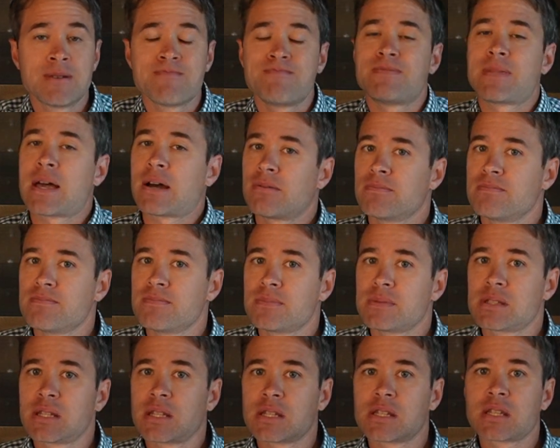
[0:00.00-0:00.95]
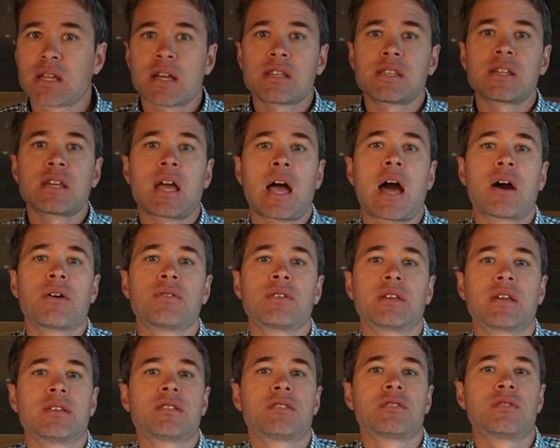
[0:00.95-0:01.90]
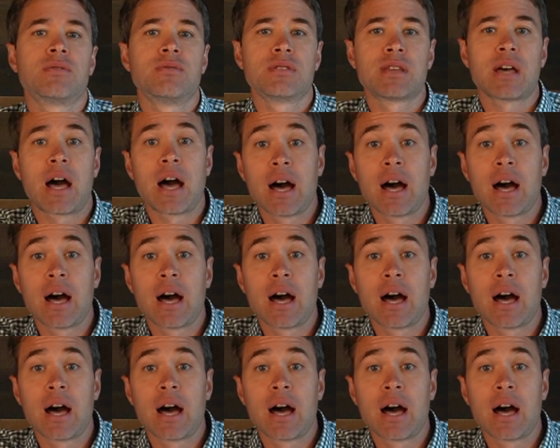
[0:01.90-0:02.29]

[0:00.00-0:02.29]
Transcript: Now, discussing how to get students